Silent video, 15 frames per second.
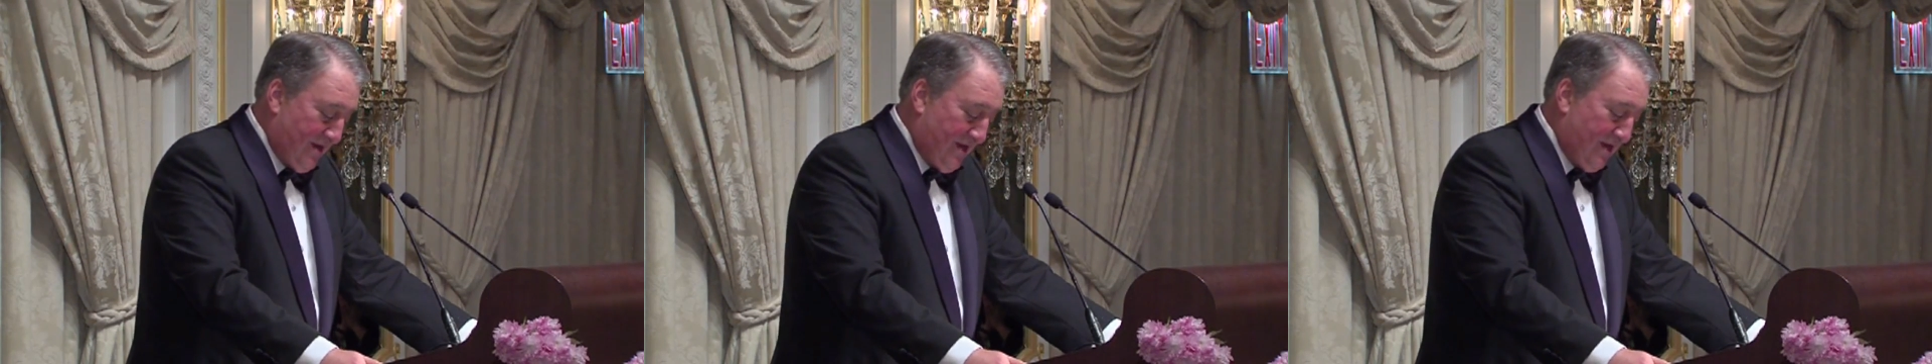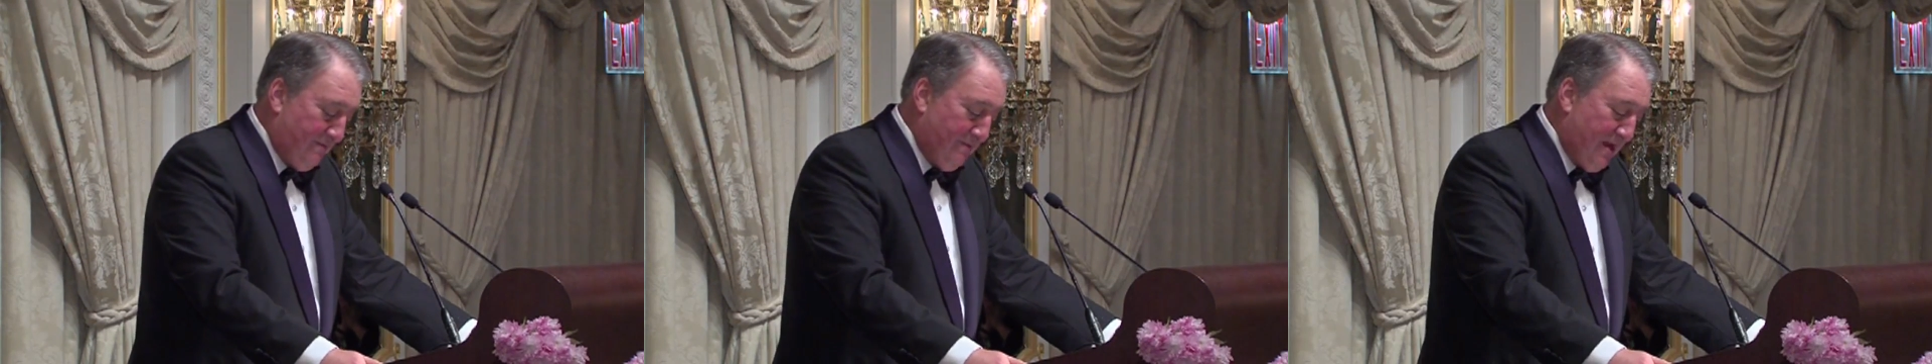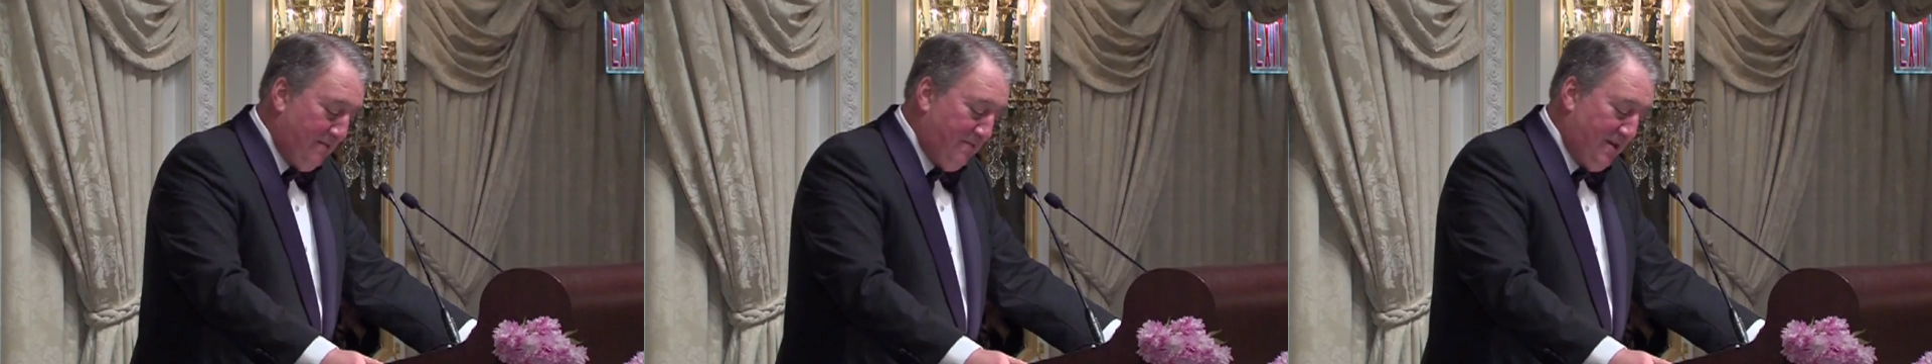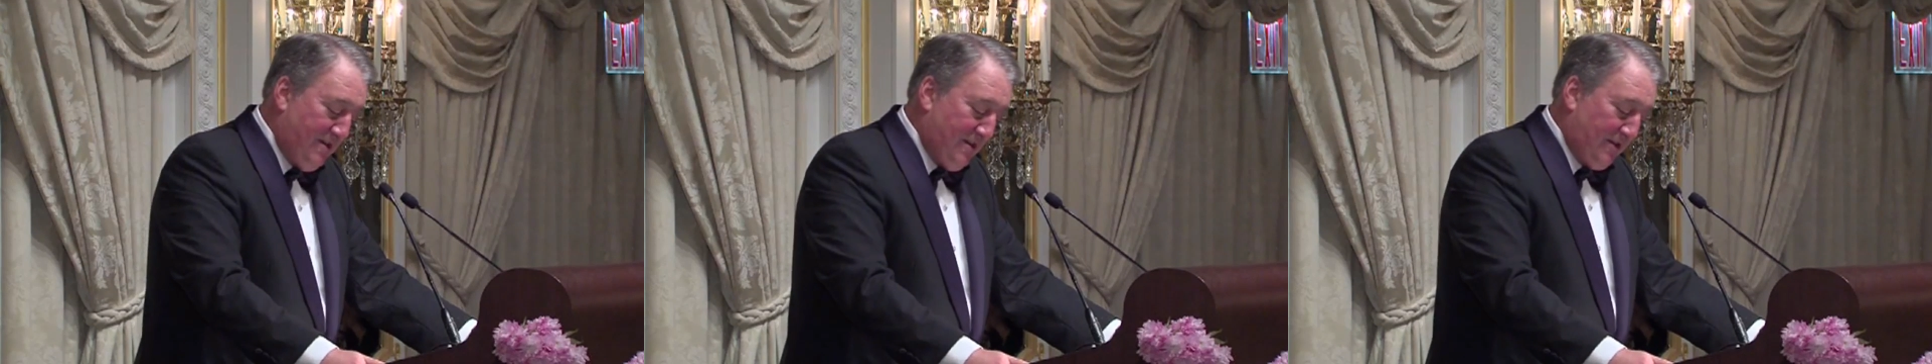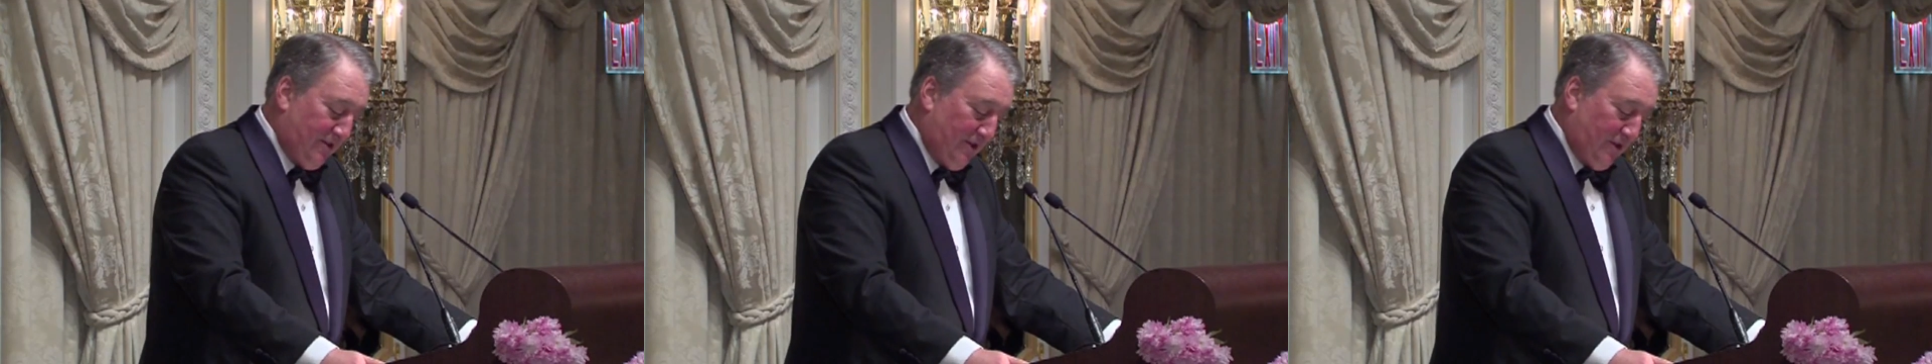It may
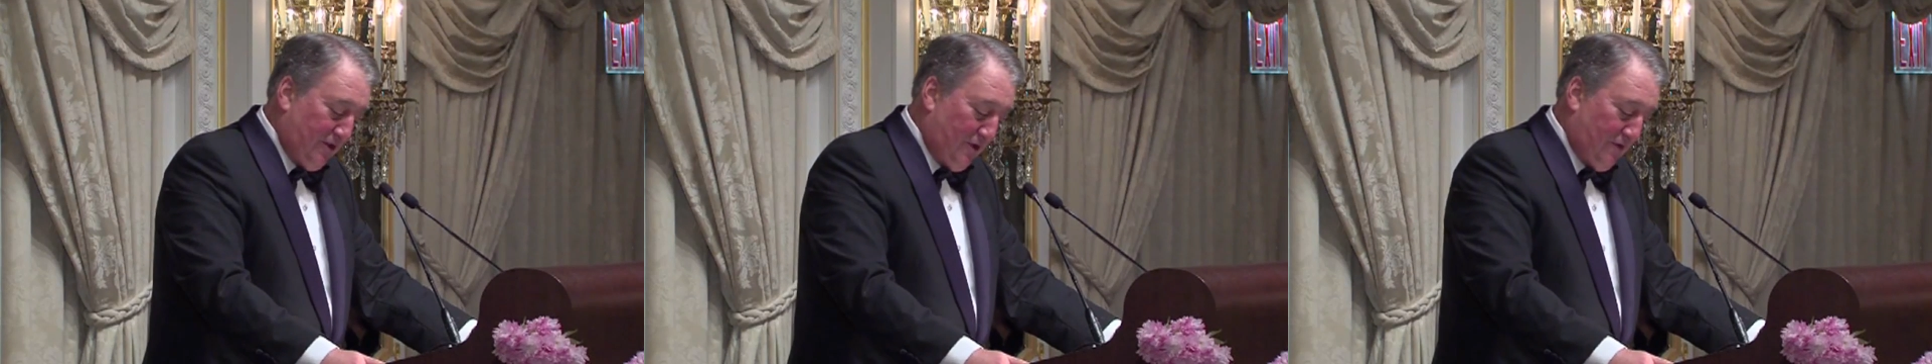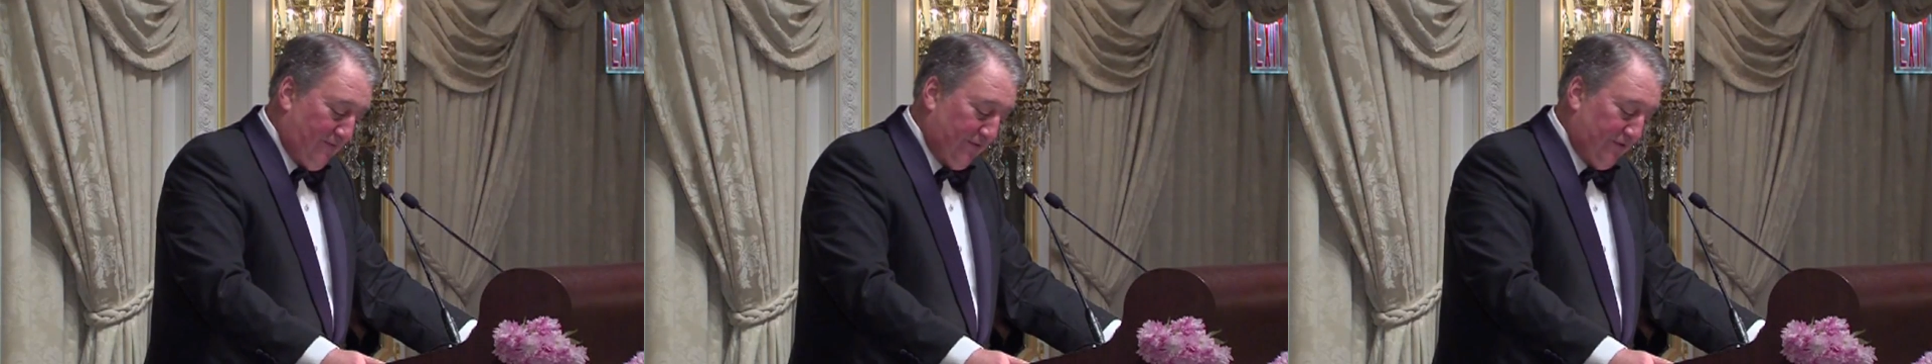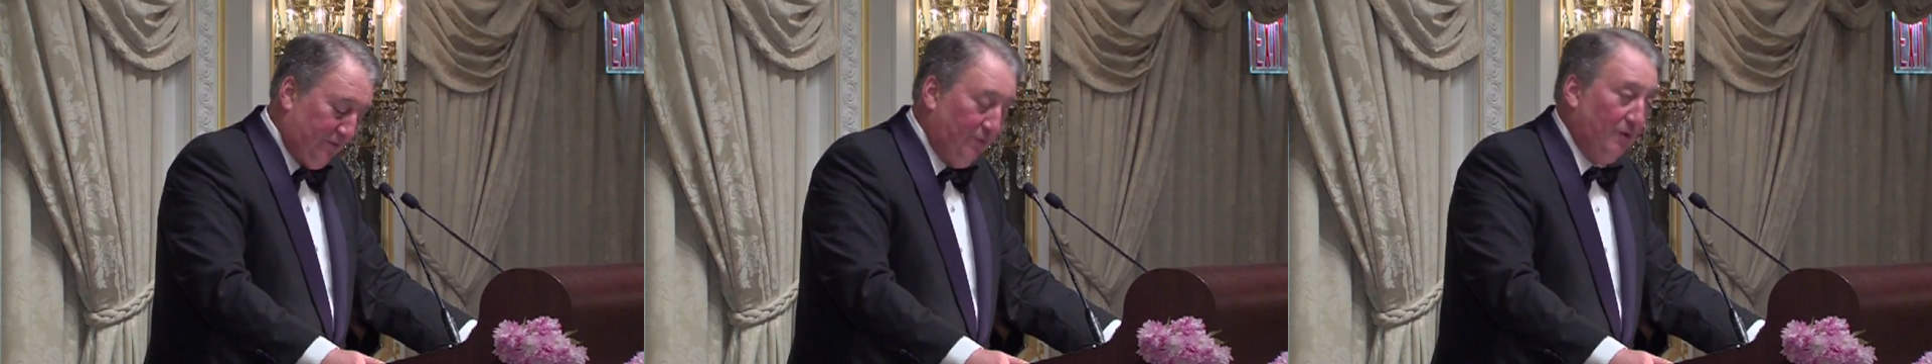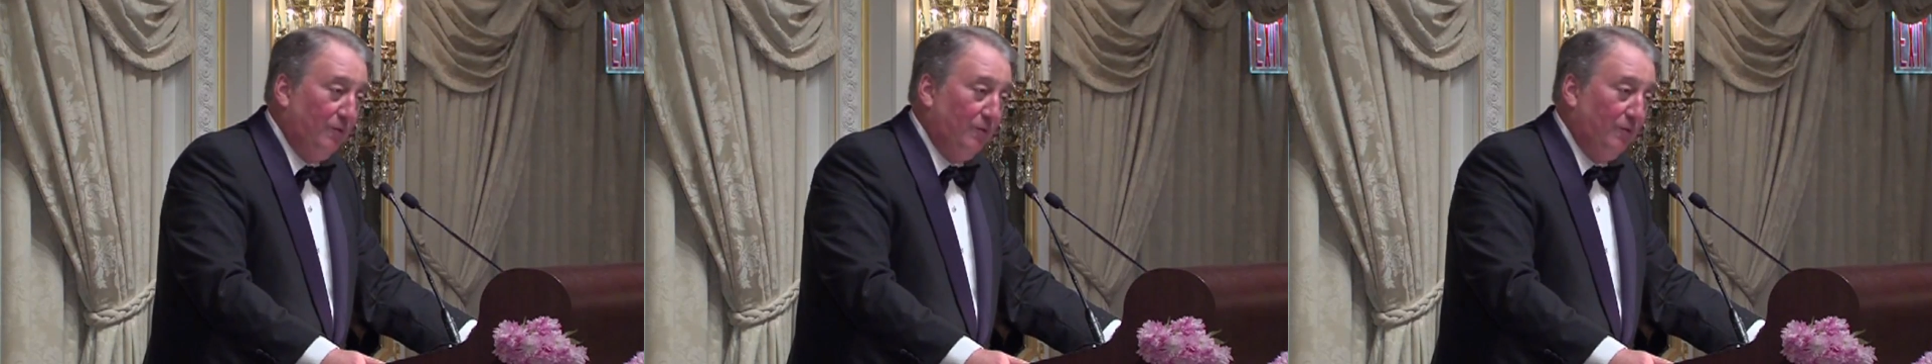be that the gulfs